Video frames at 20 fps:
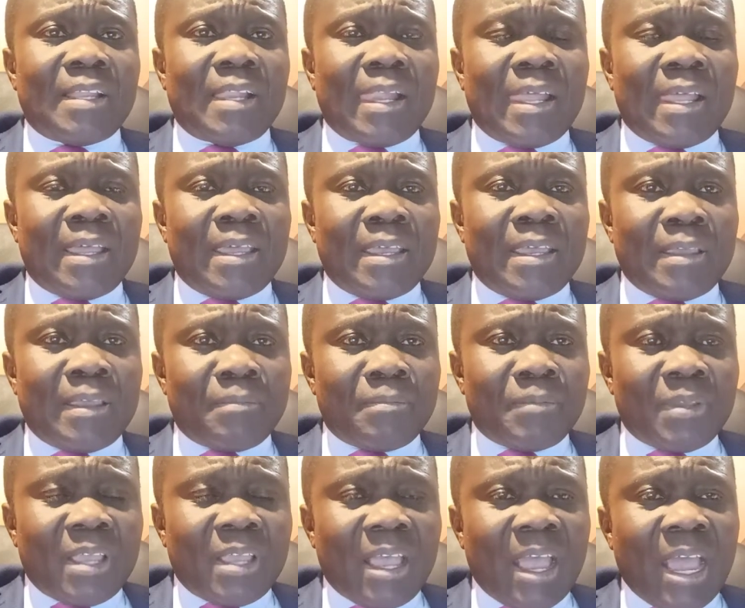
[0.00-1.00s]

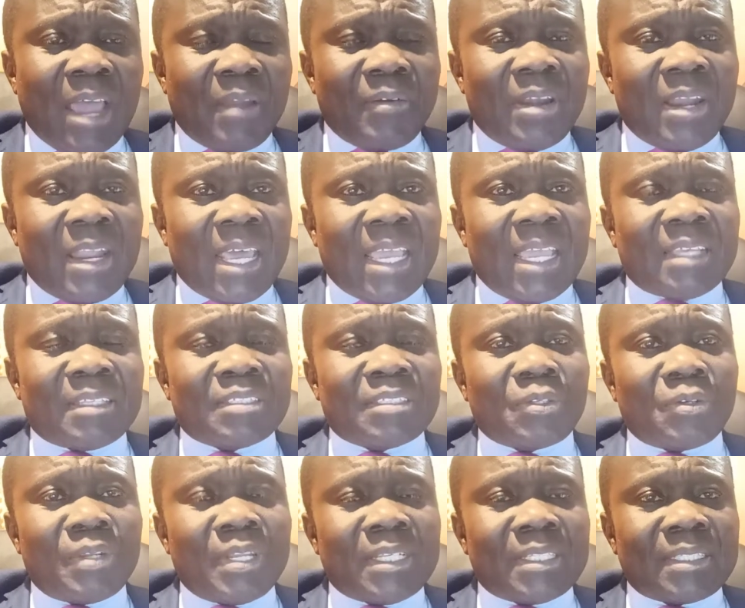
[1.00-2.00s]
our reliance
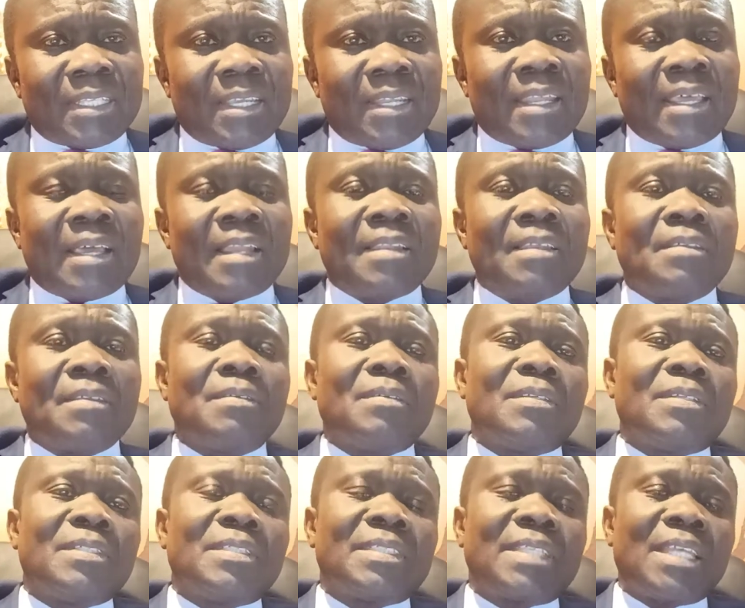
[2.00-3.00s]
on external
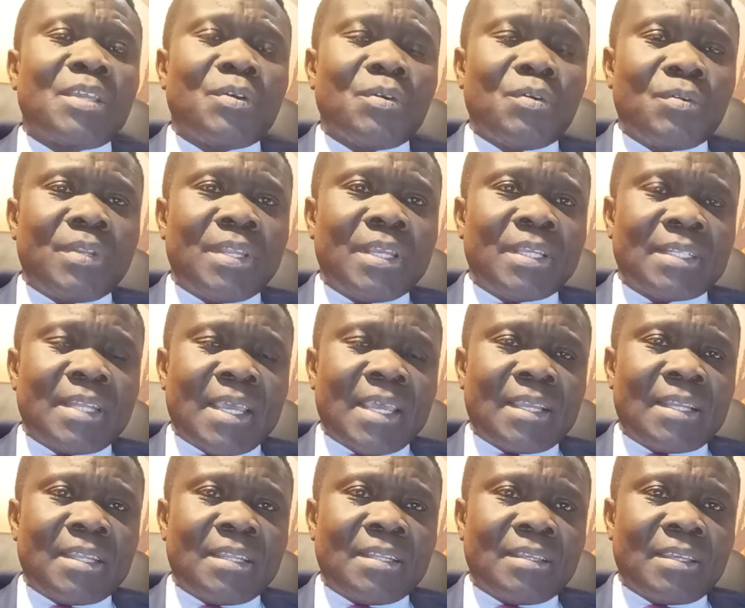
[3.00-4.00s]
stakeholders
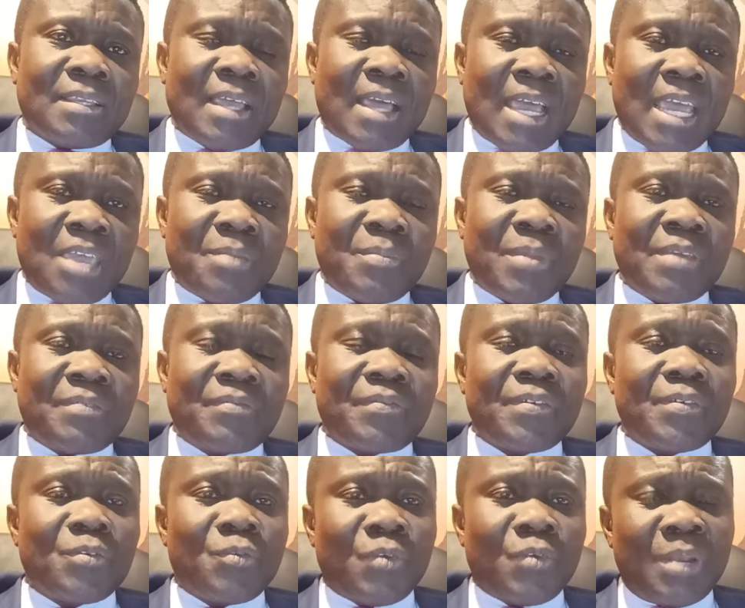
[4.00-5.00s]
like the IMF,
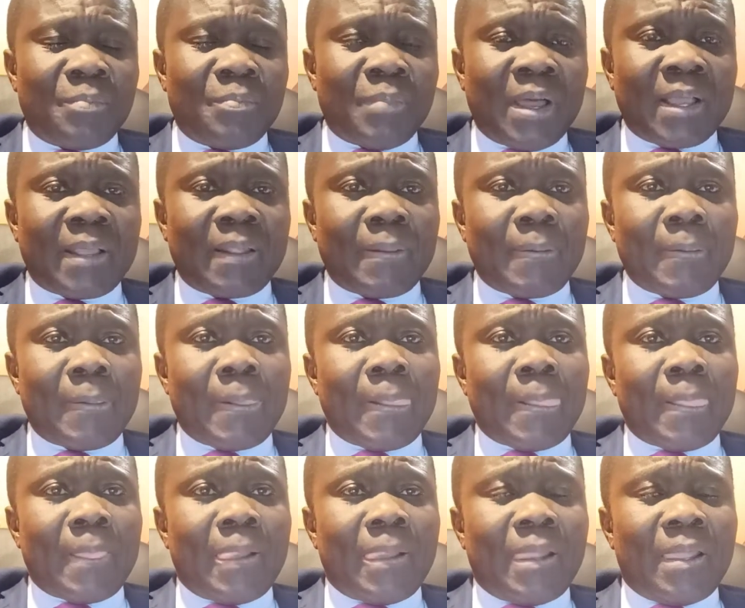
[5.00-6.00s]
World Bank.
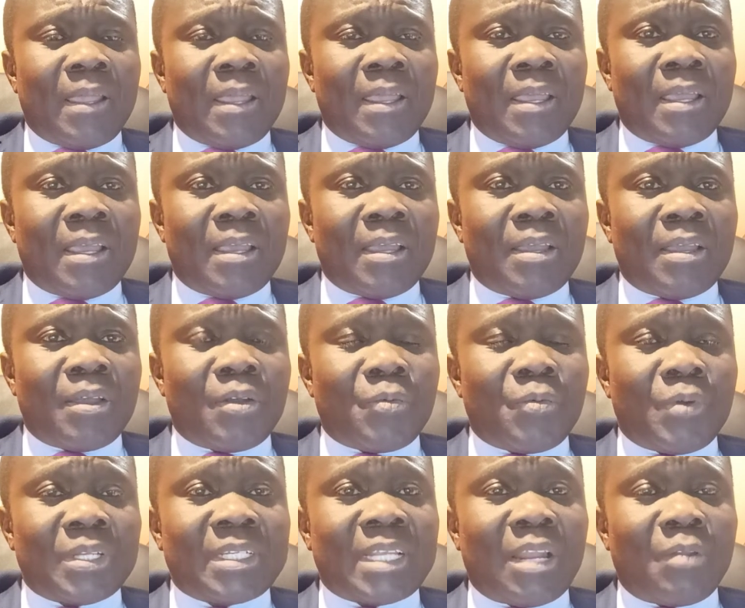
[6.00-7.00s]

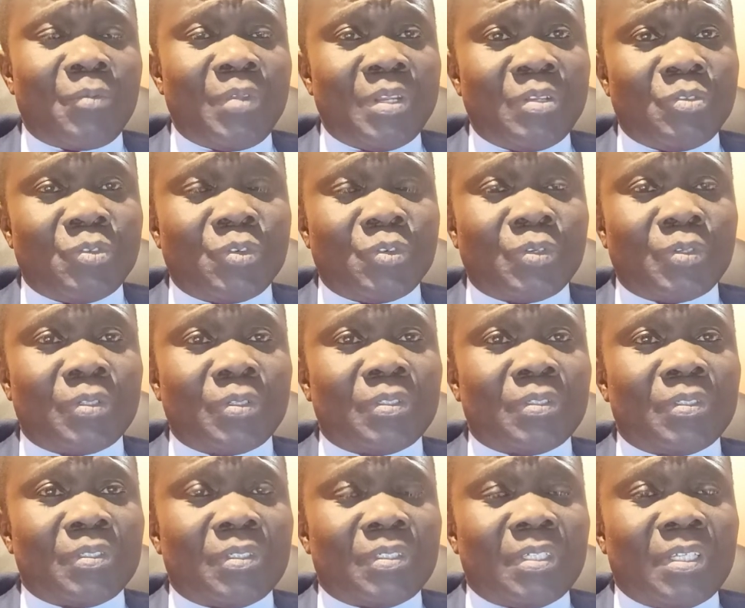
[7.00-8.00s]
What can we do
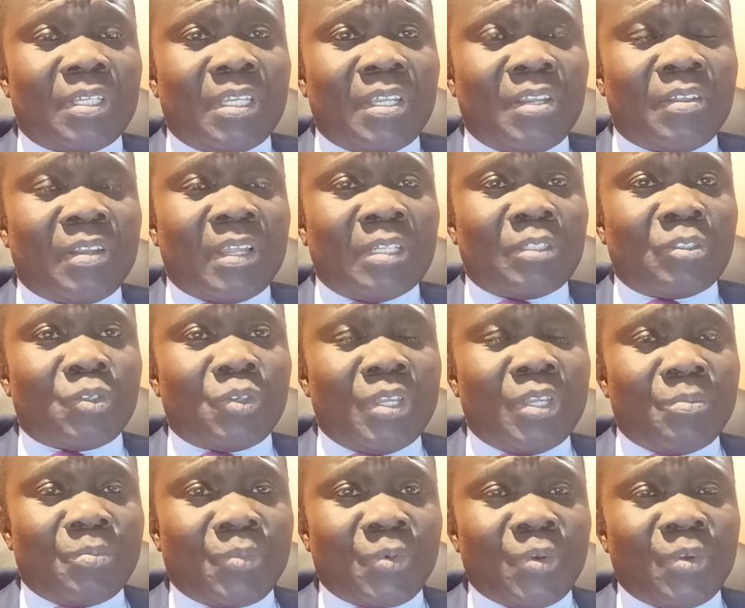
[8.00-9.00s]
in order to
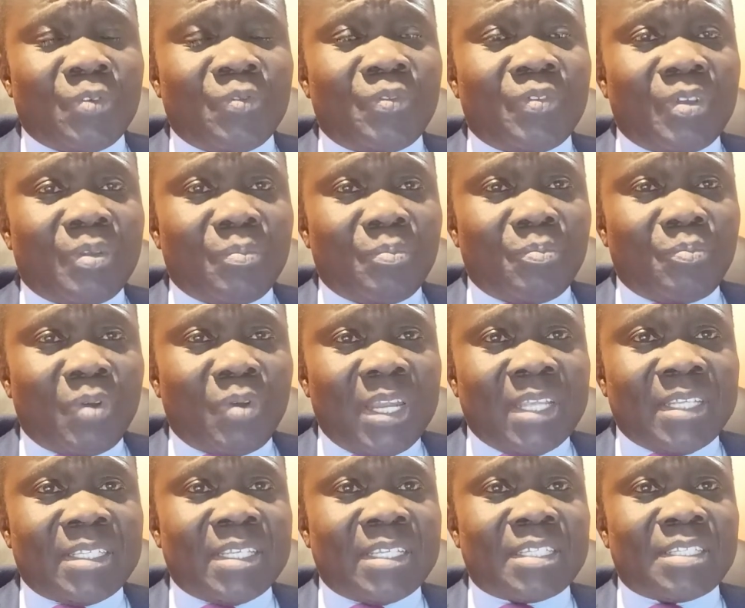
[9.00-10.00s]
improve
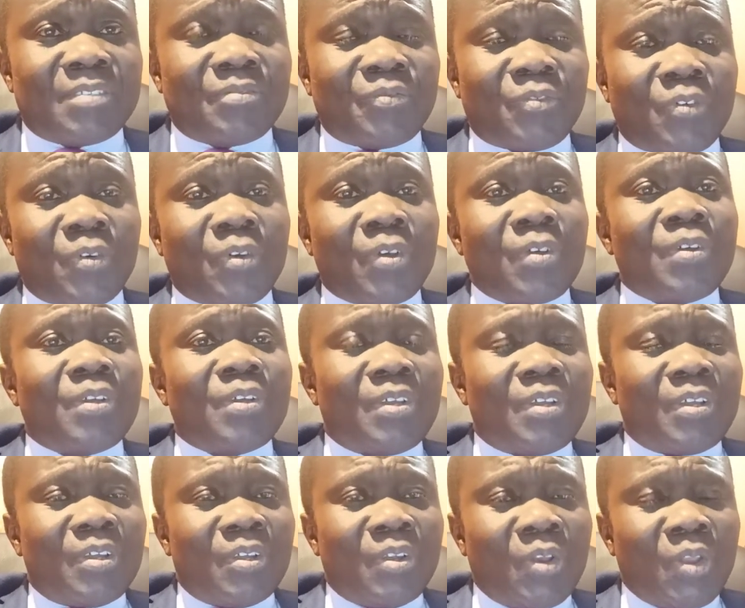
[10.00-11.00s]
policies for
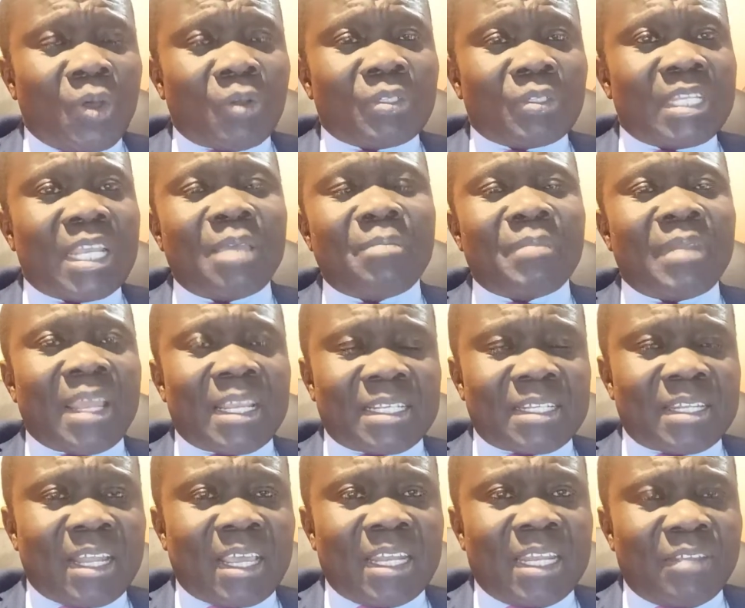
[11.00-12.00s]
long-term
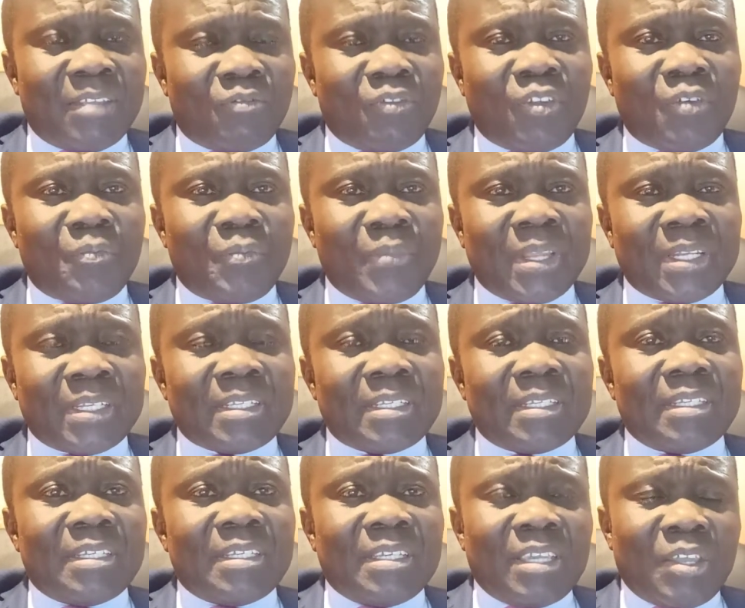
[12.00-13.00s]
national development
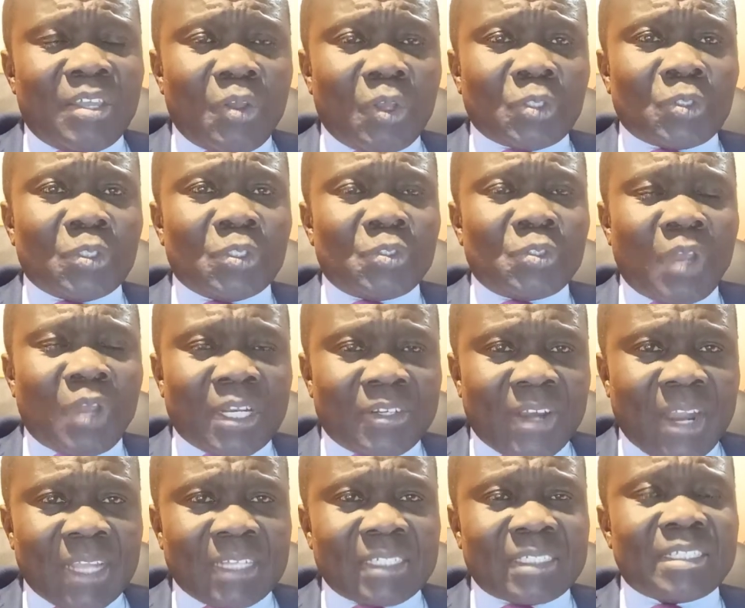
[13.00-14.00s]
and also to
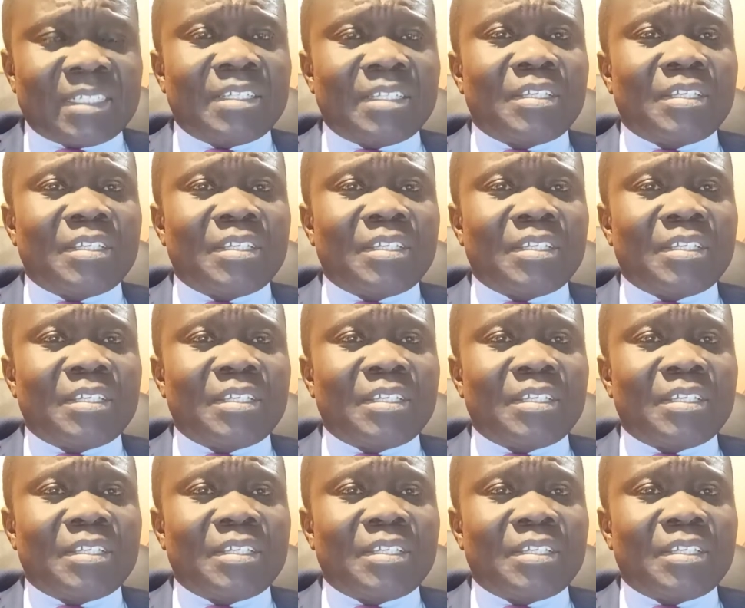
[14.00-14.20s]
attract